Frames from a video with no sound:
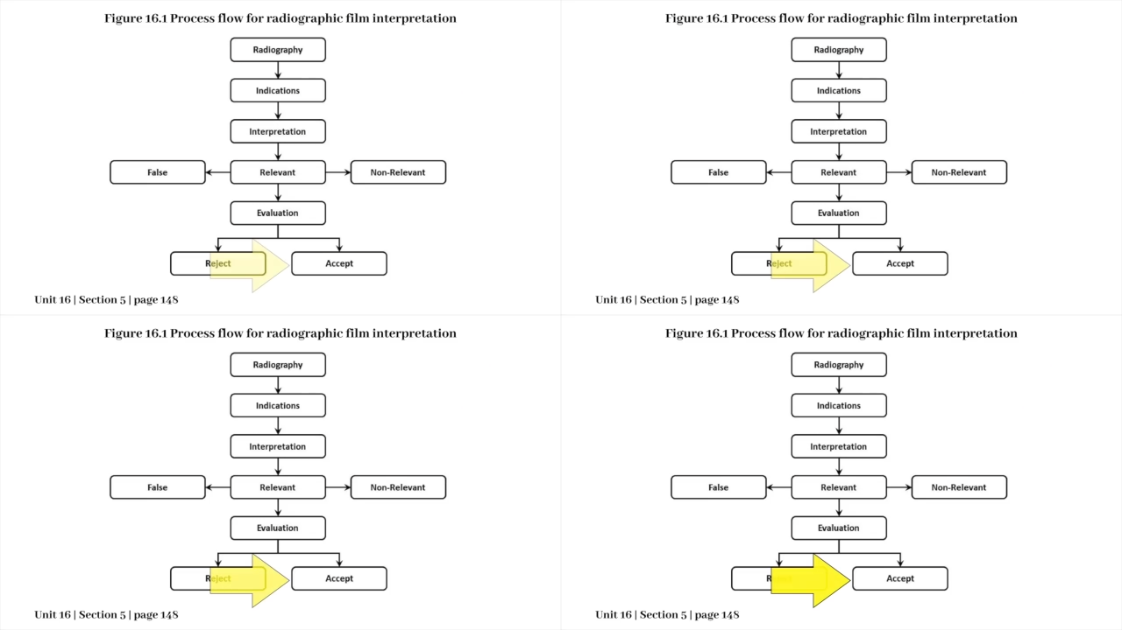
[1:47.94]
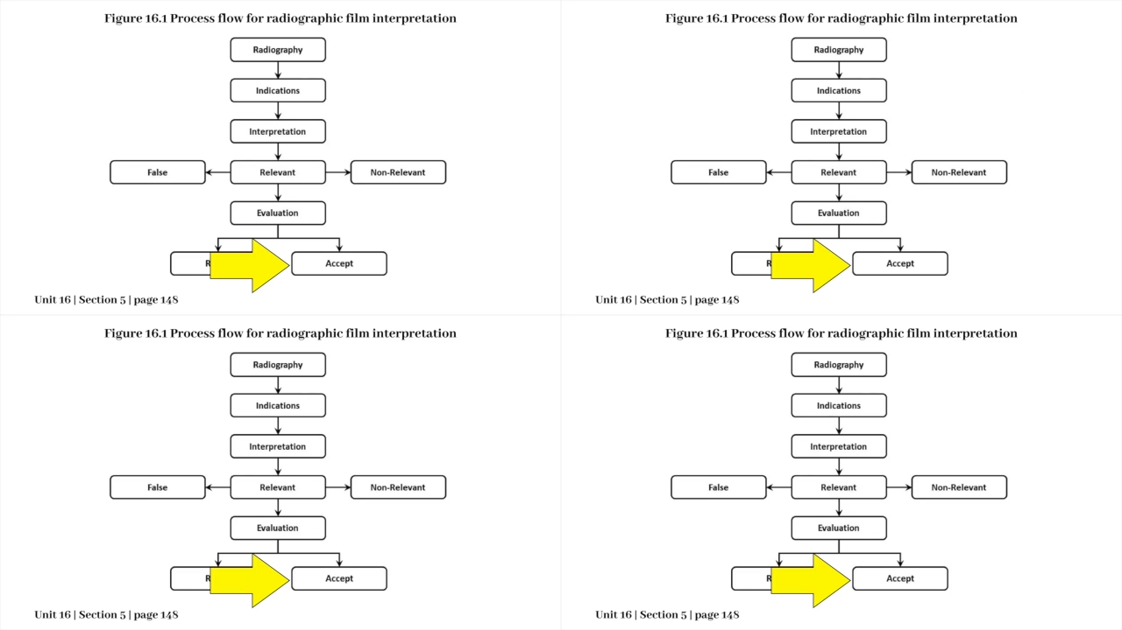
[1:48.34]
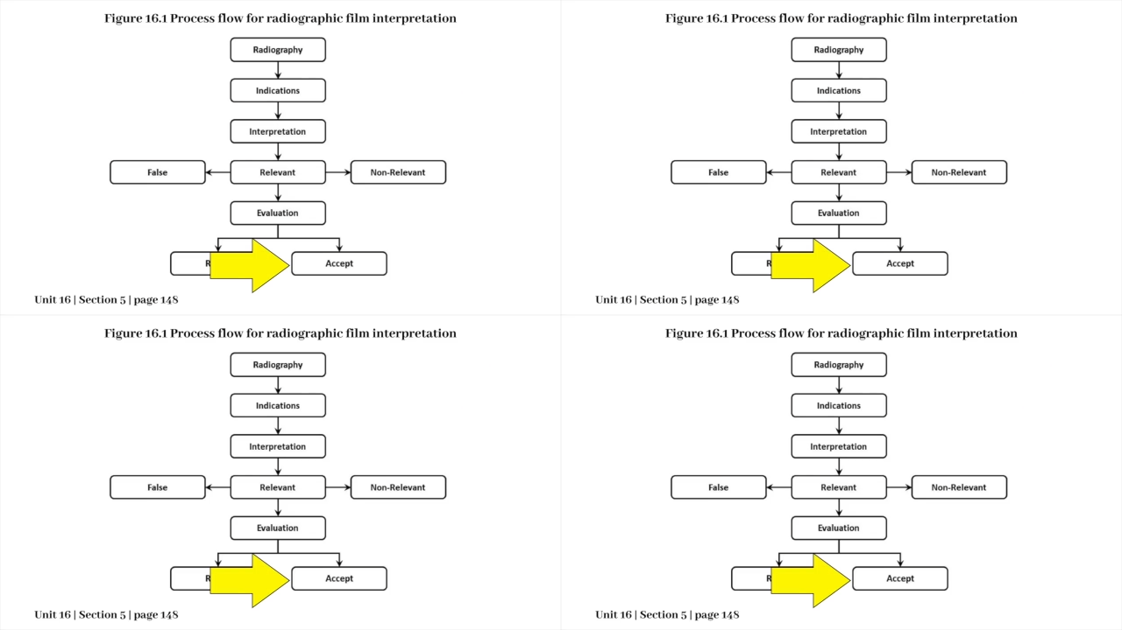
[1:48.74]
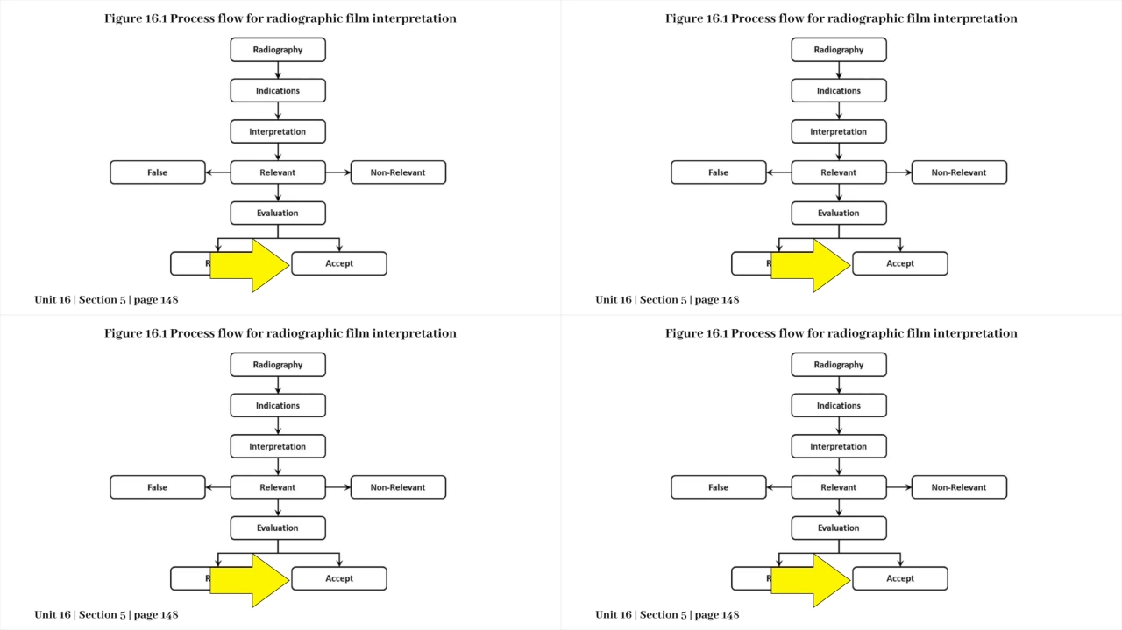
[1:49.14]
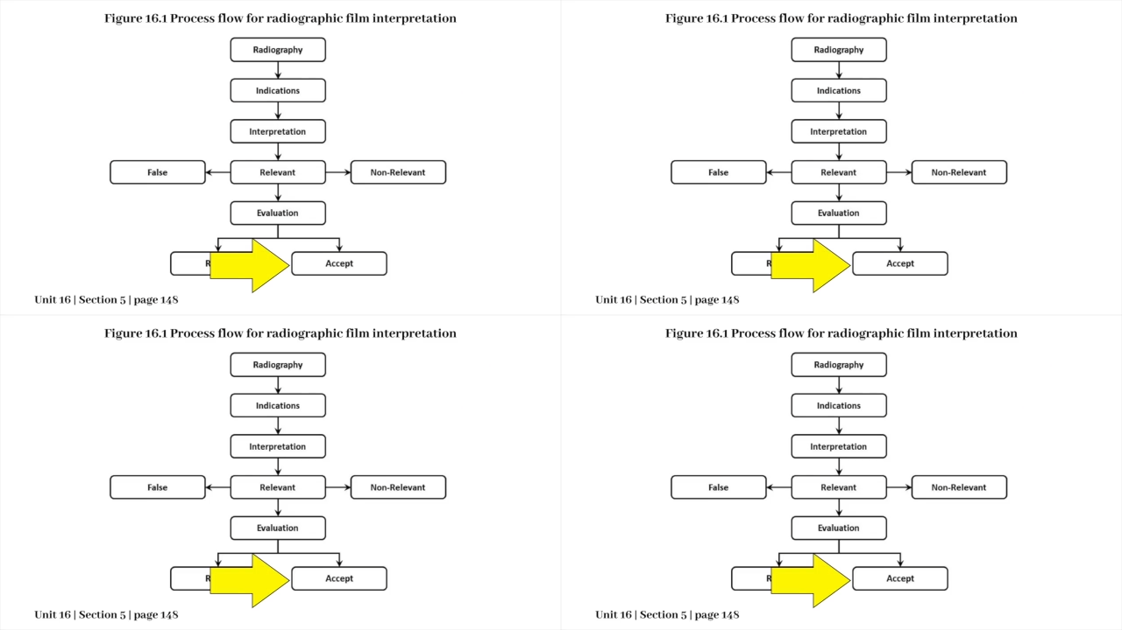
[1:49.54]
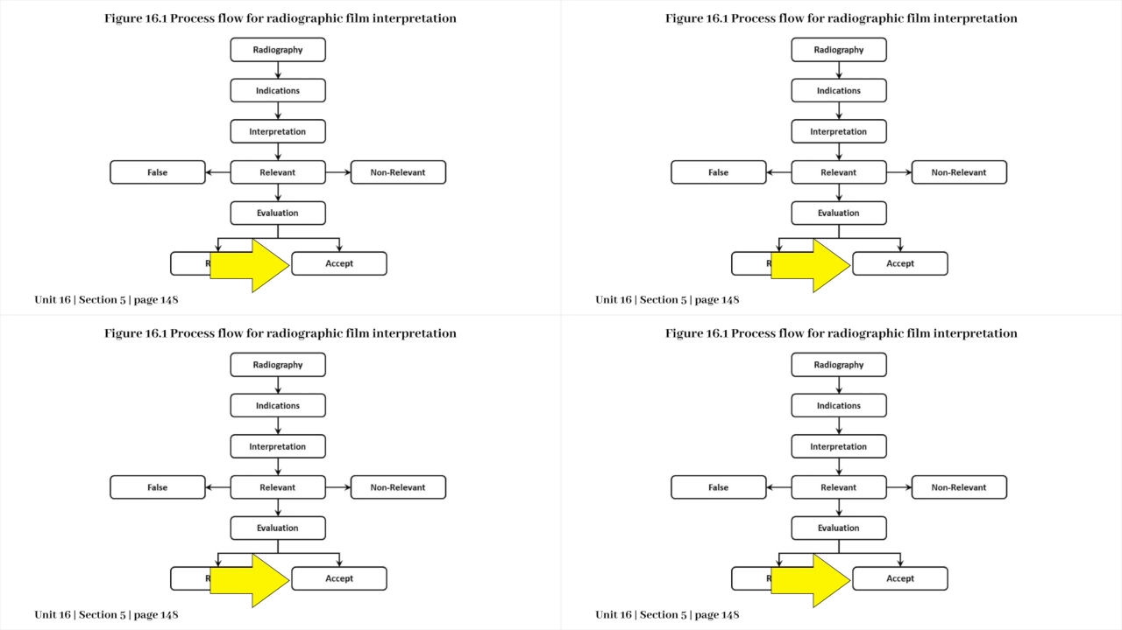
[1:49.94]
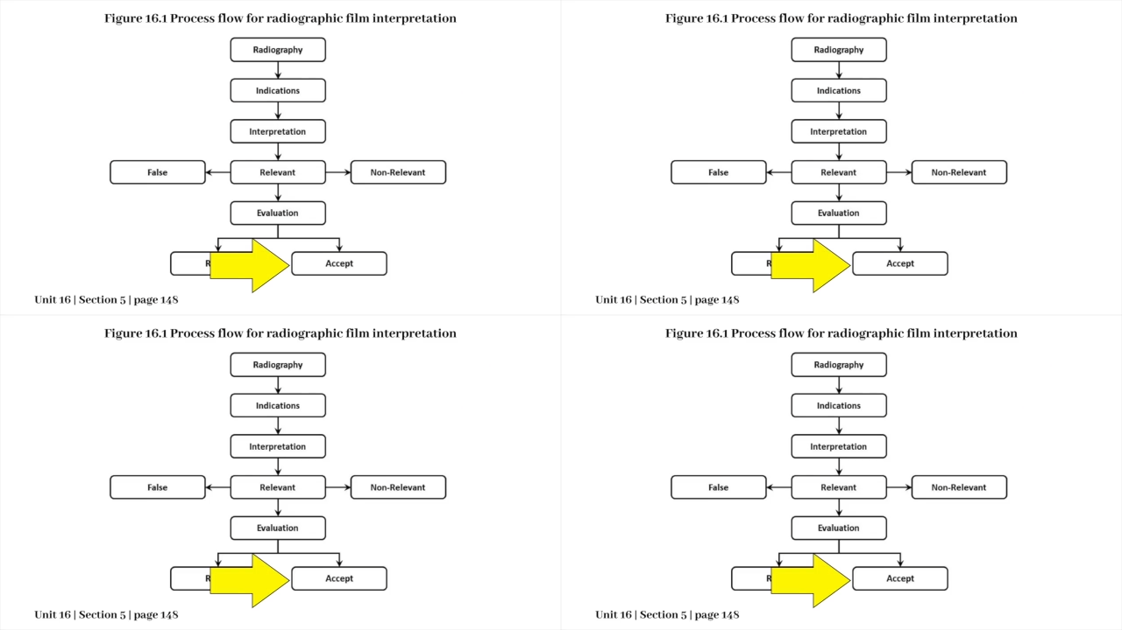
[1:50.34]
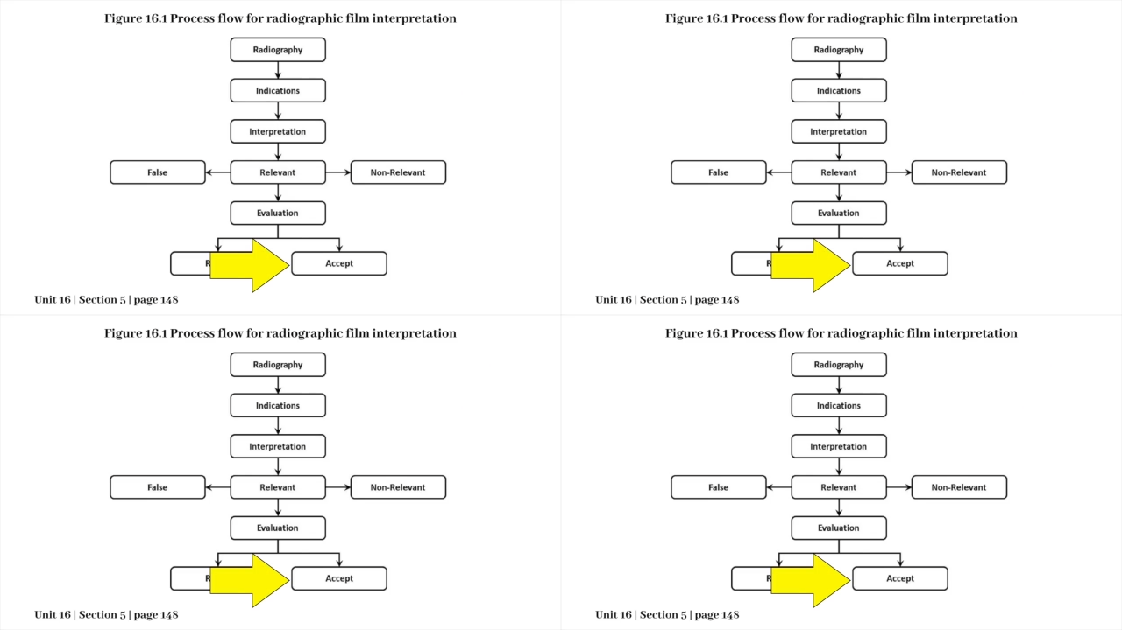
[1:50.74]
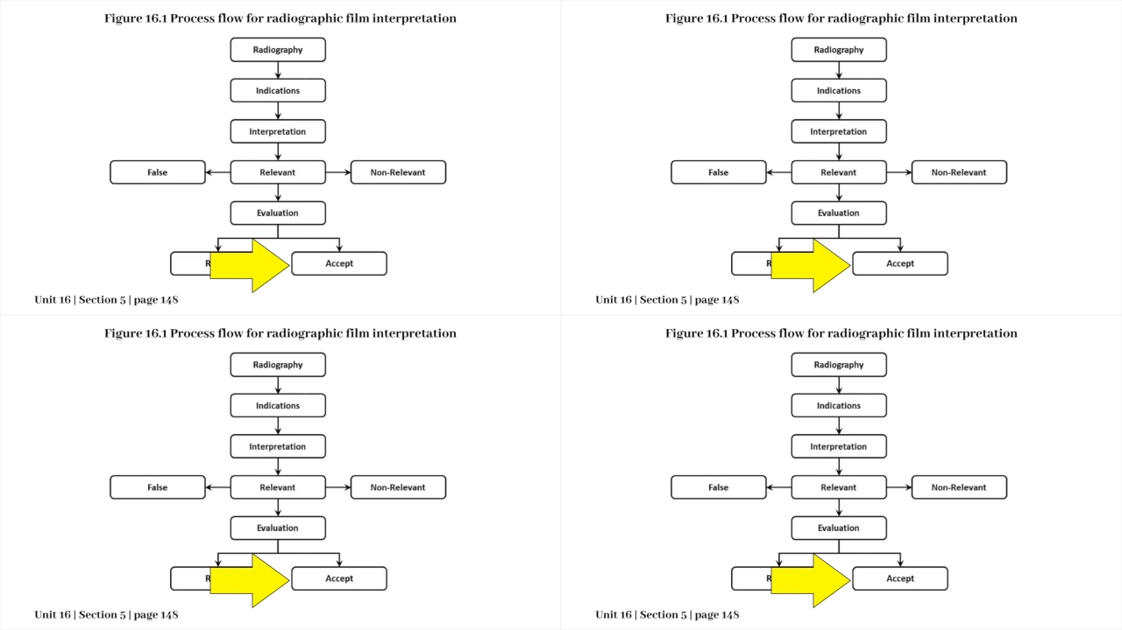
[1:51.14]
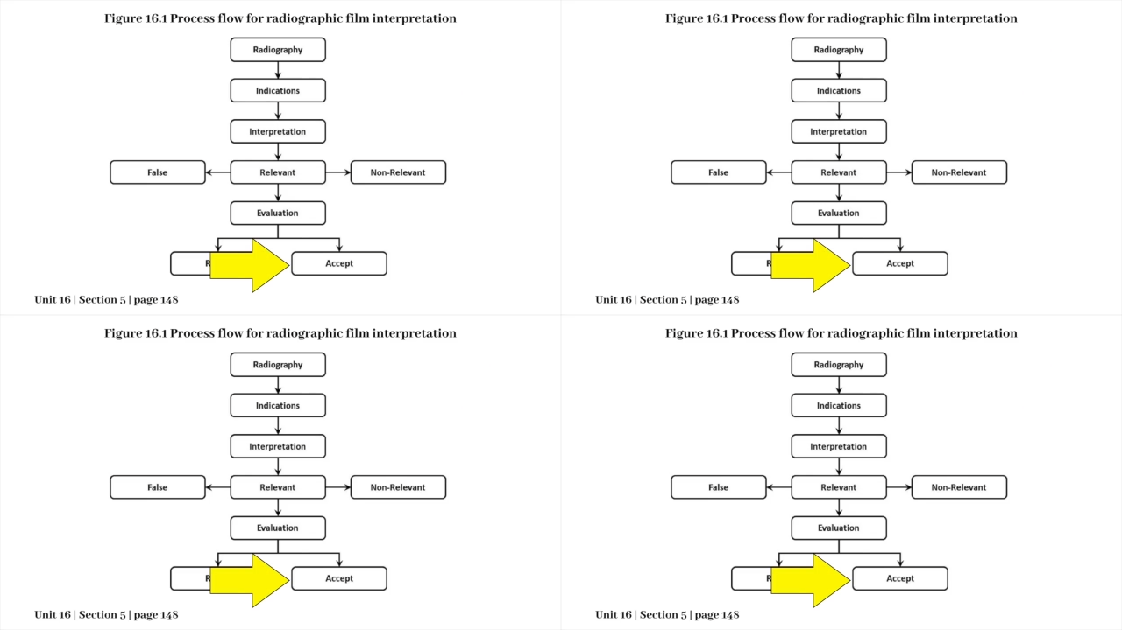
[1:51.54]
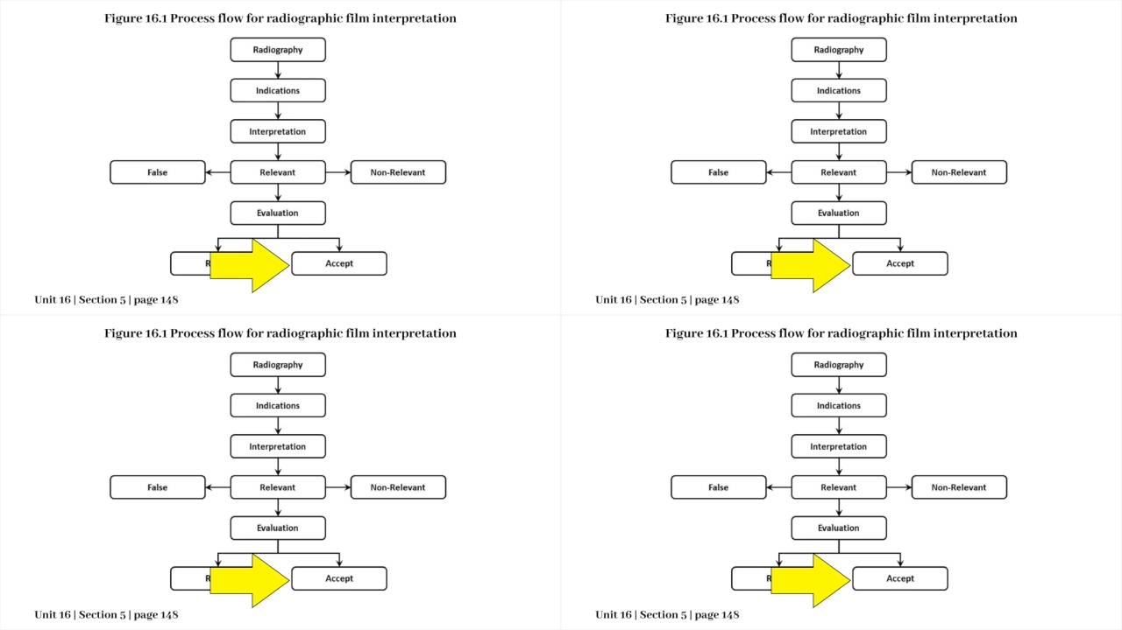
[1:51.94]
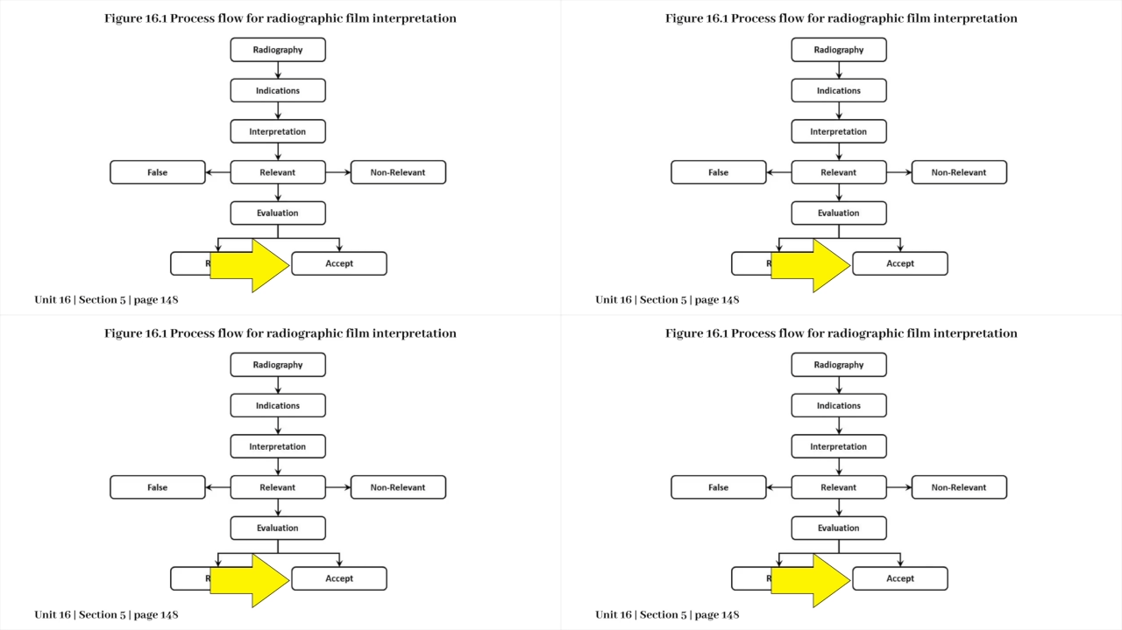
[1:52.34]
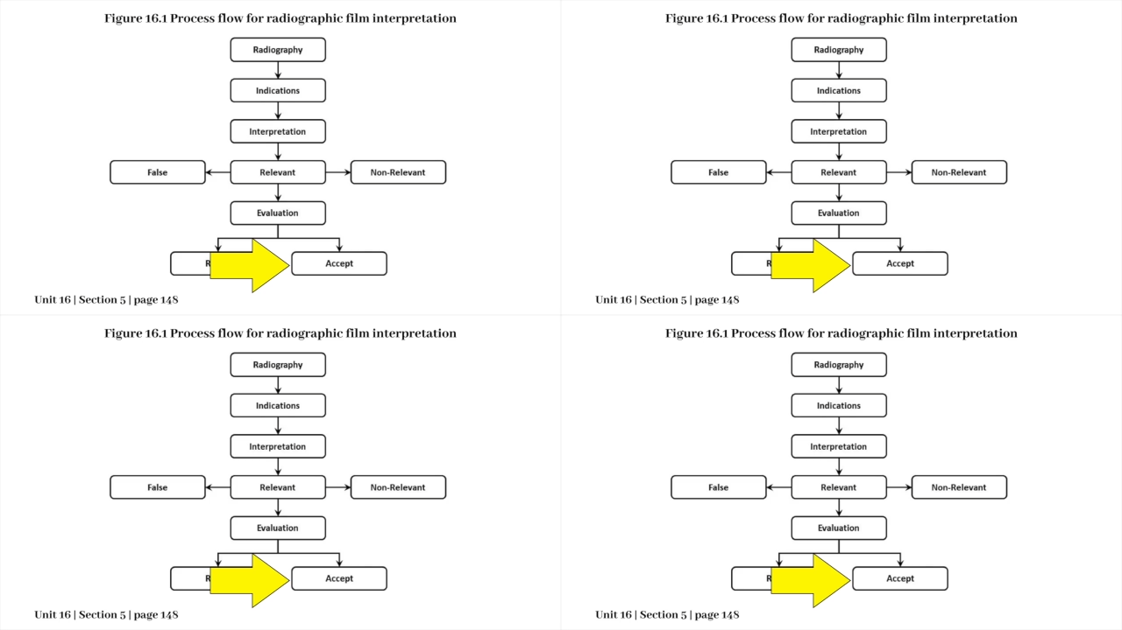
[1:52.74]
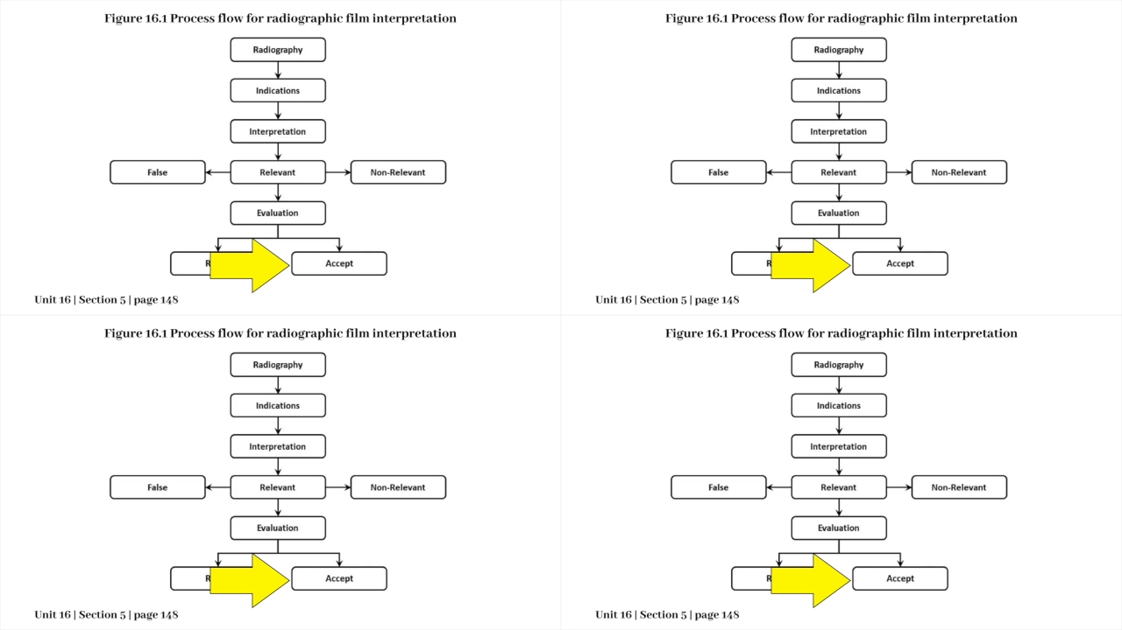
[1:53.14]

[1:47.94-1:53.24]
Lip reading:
[unreadable: no face in view]